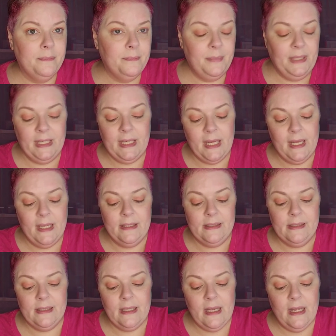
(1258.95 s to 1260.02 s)

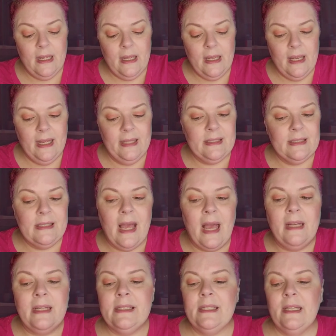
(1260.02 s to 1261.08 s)
because it's
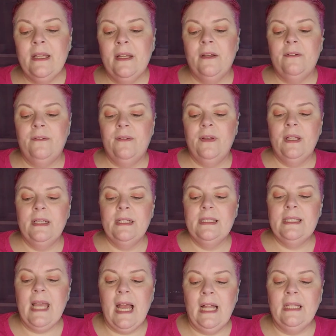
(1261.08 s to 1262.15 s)
not as if
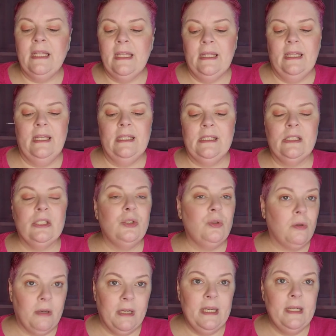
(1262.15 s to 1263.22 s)
telling these
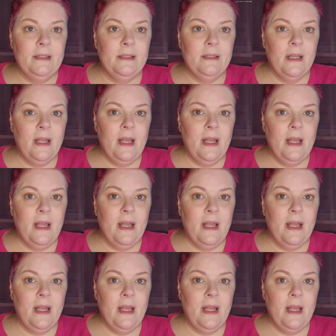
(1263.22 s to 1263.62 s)
stories